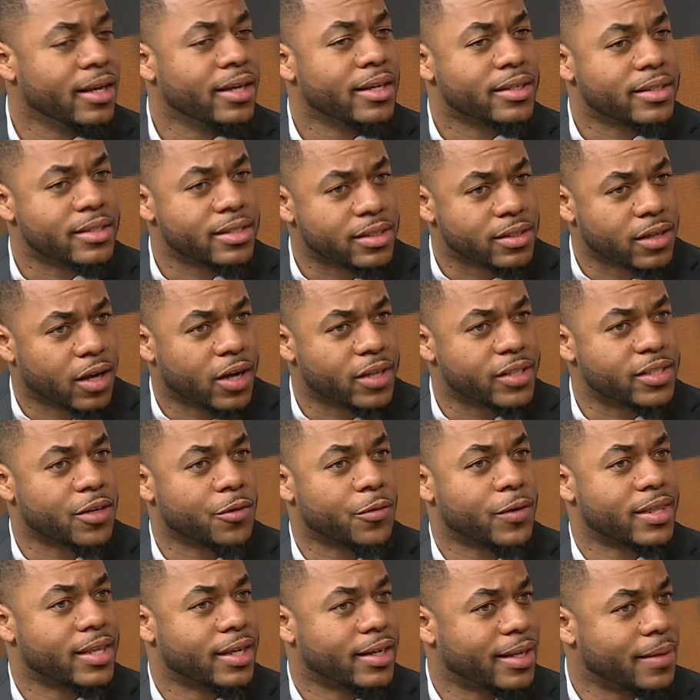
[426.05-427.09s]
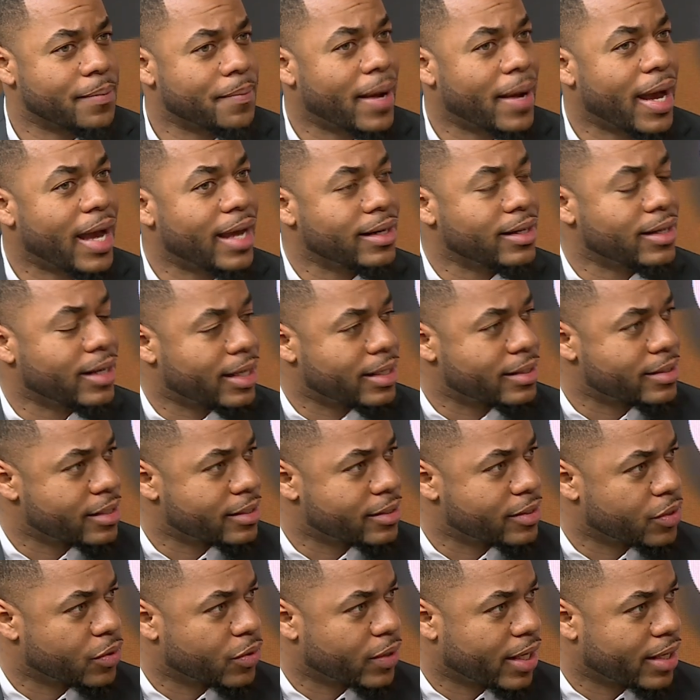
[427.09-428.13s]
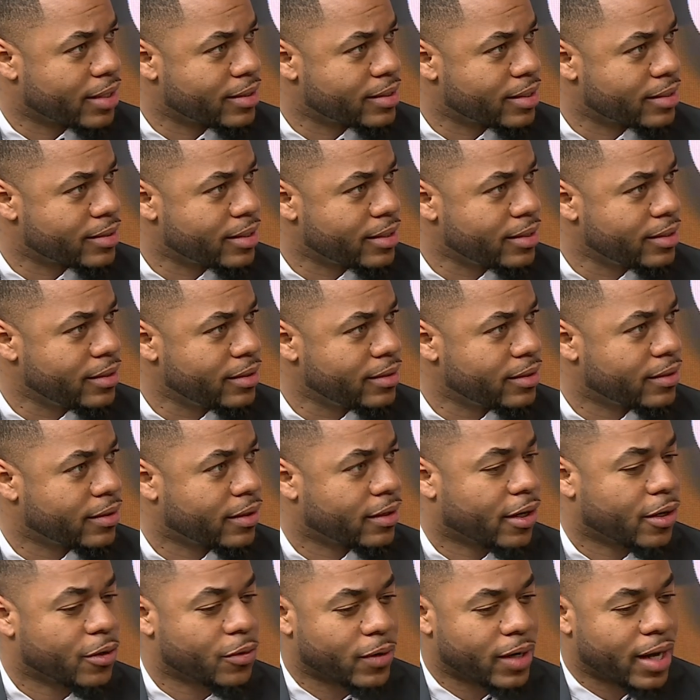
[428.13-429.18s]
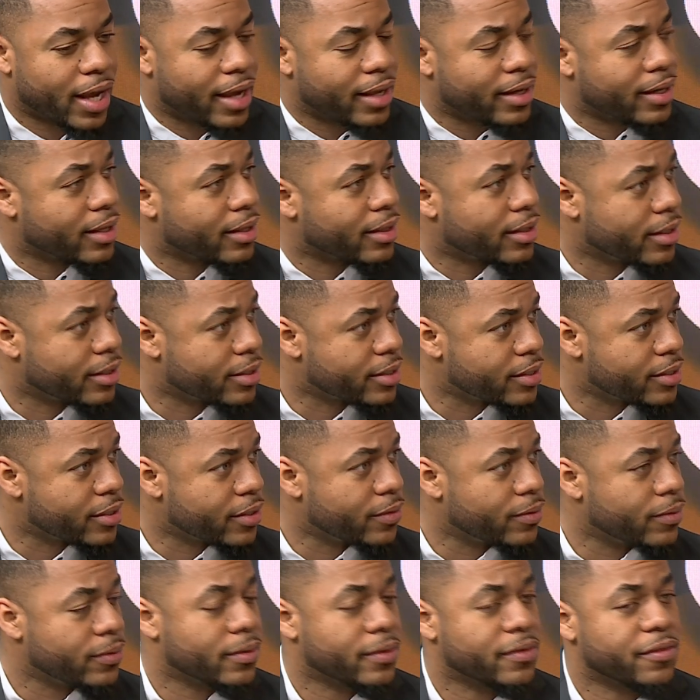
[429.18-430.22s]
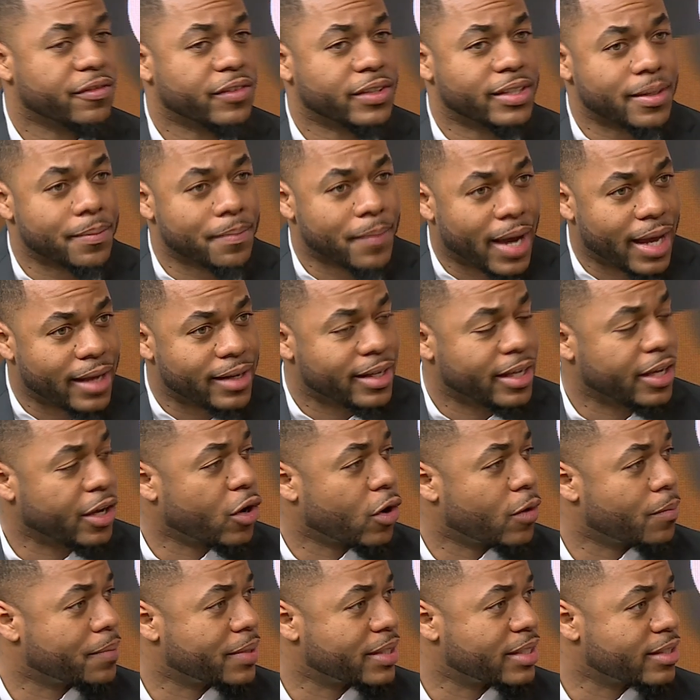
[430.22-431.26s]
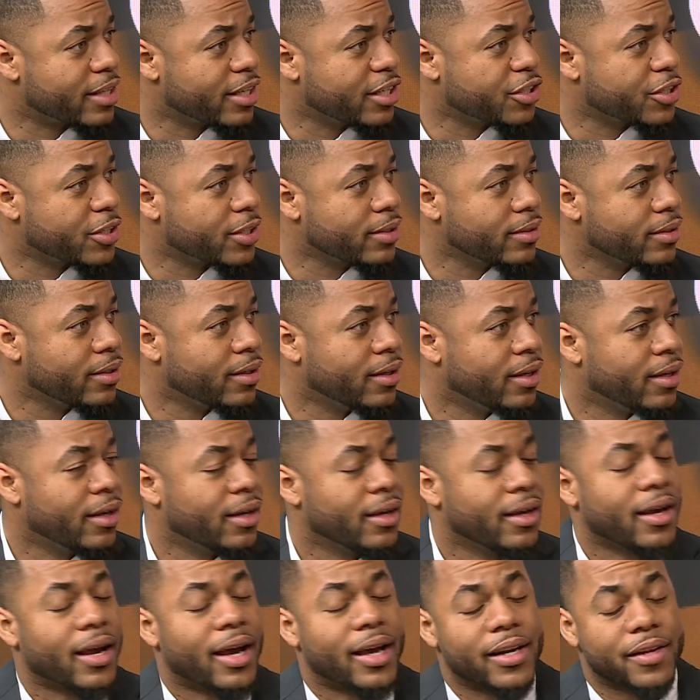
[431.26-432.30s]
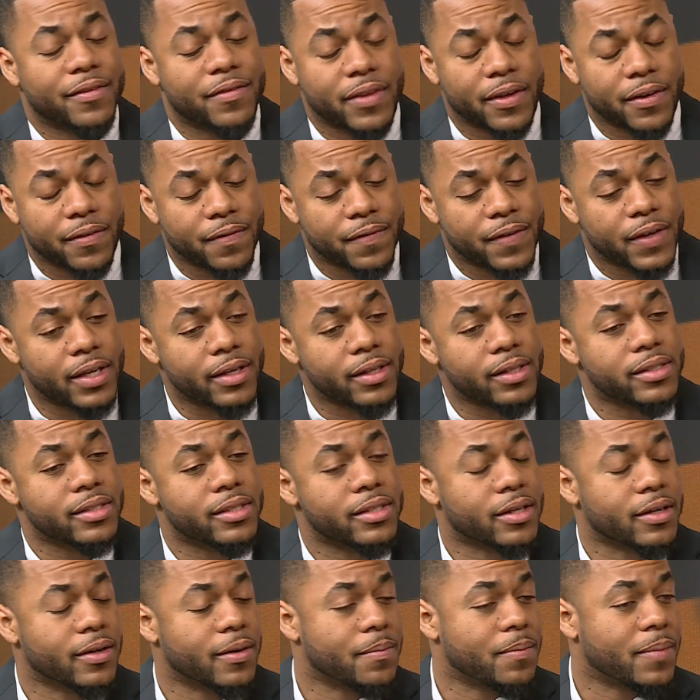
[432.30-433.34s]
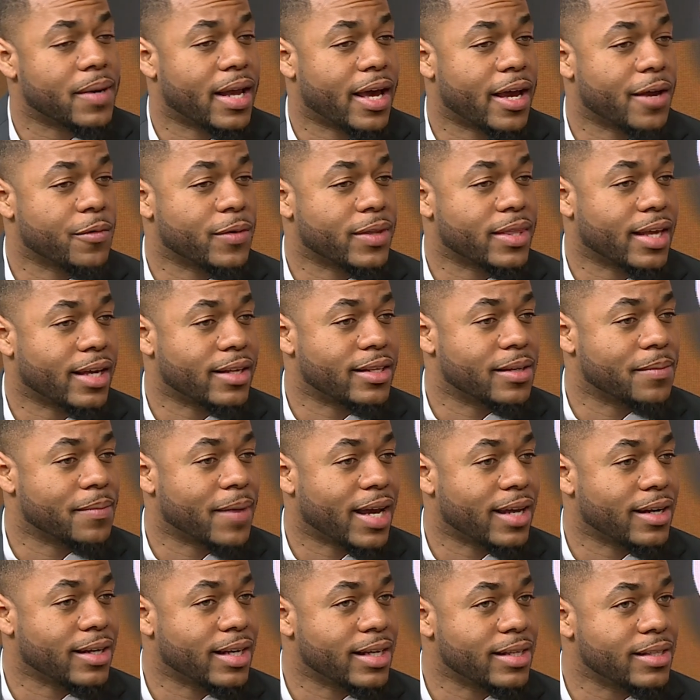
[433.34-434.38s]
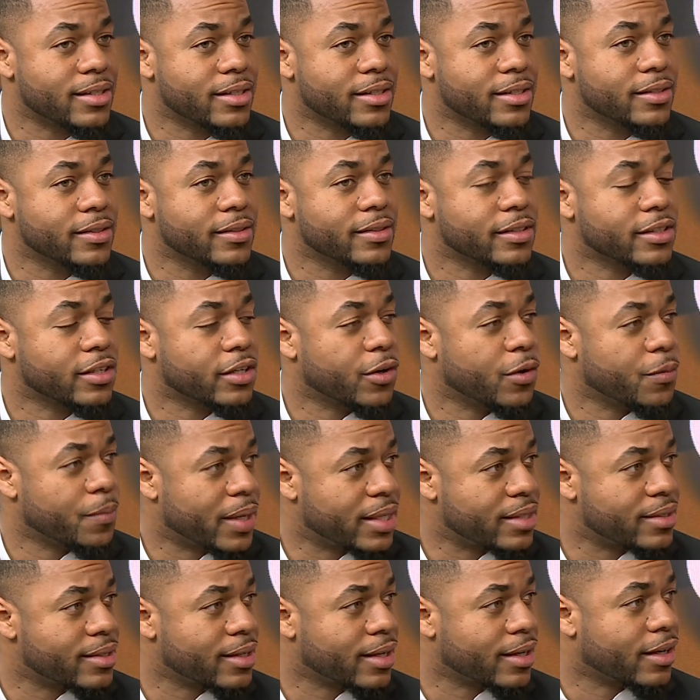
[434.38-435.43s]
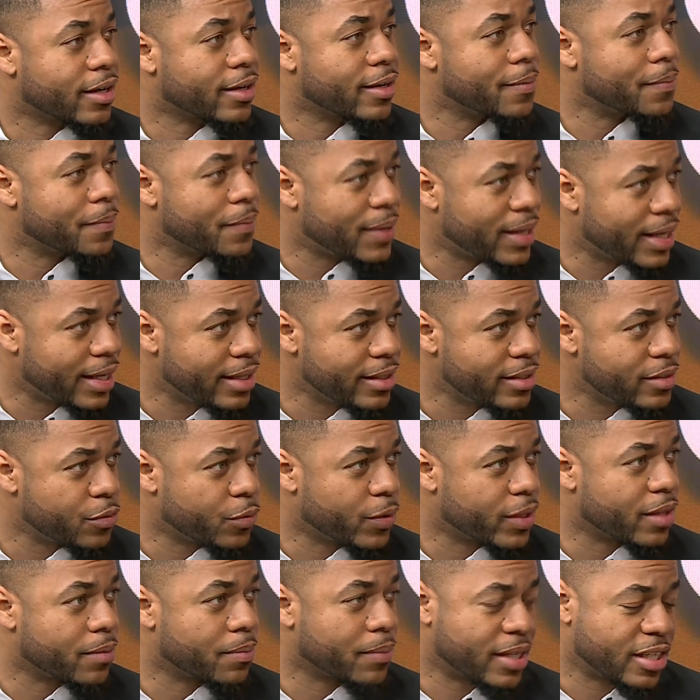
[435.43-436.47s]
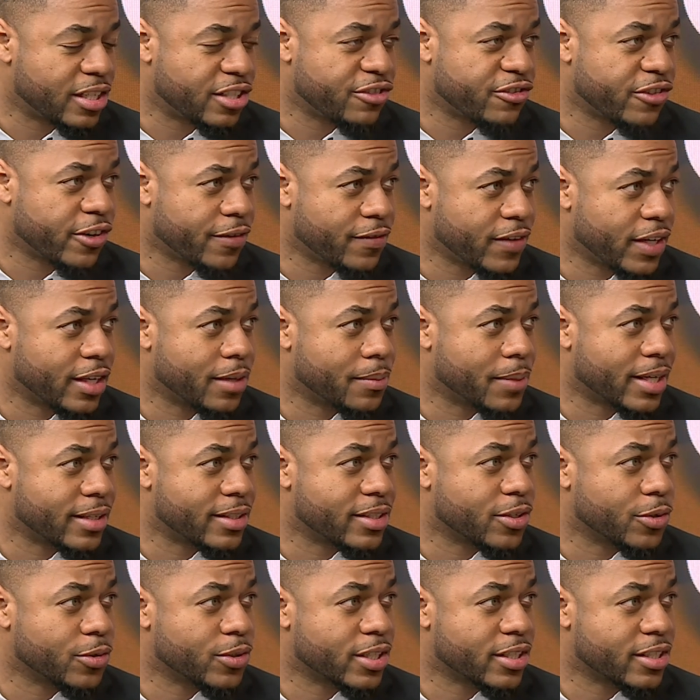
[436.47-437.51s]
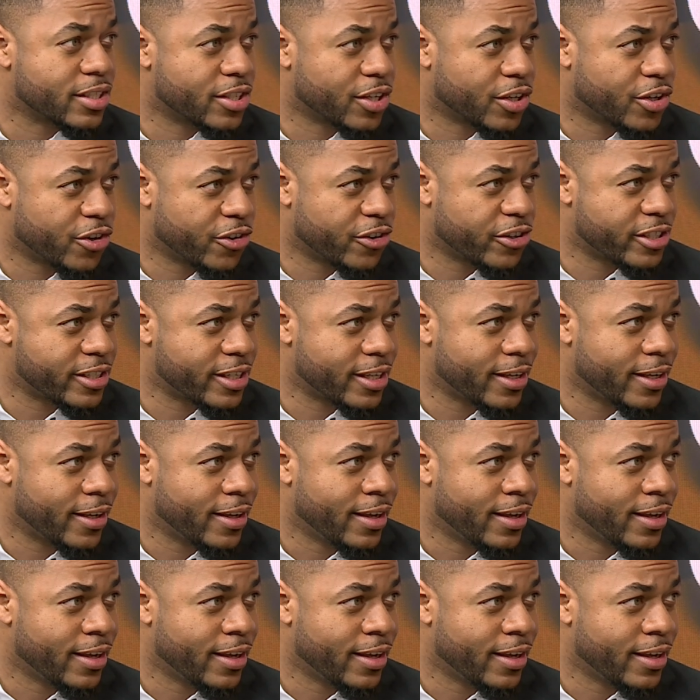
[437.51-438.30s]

starting with a demand letter to the entity, outlining the issue, demanding compensation, and if they fail to comply with that demand letter, commencing a complaint with the Ministry of Labour and Social Security.